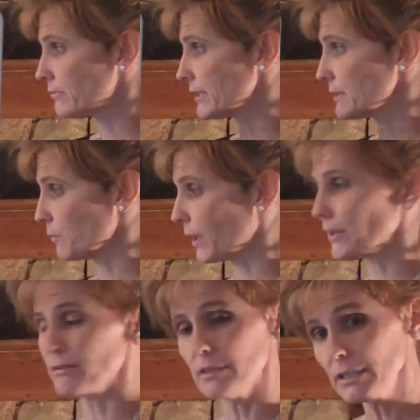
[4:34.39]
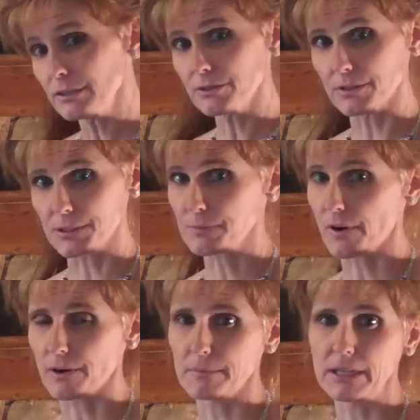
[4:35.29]
reason why you need to do this
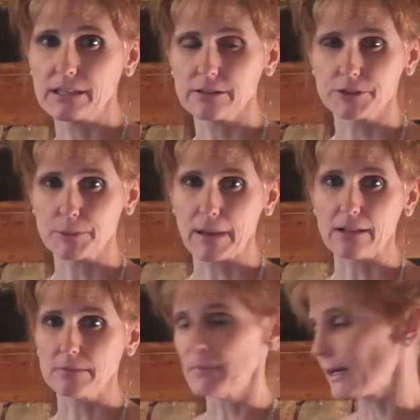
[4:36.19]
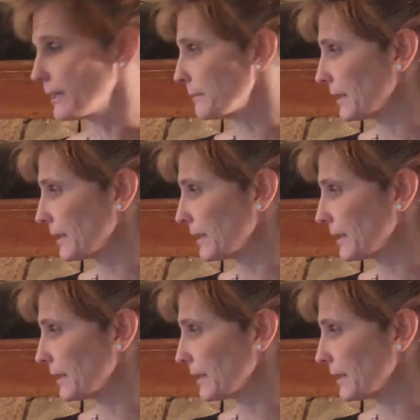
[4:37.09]
program and heal your bowel and body,